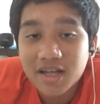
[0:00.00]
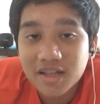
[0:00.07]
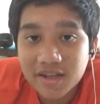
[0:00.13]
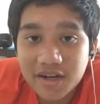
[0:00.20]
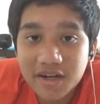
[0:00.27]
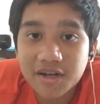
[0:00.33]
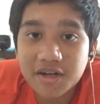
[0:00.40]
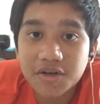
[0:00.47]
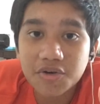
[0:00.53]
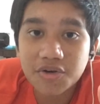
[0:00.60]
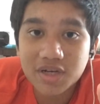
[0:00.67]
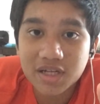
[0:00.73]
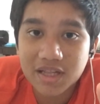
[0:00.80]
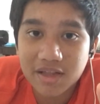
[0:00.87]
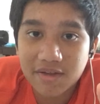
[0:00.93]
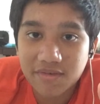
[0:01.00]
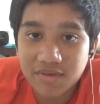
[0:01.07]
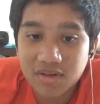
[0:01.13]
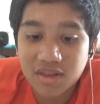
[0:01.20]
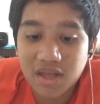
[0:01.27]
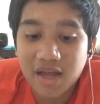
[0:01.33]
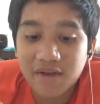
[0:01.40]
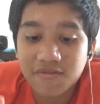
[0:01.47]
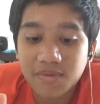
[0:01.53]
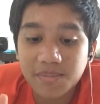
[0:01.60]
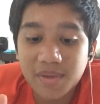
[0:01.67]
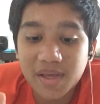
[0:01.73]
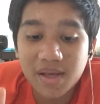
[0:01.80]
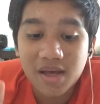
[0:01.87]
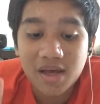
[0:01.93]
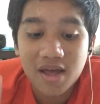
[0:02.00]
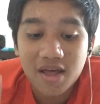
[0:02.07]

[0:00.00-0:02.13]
They're going to go in 11th, and for me,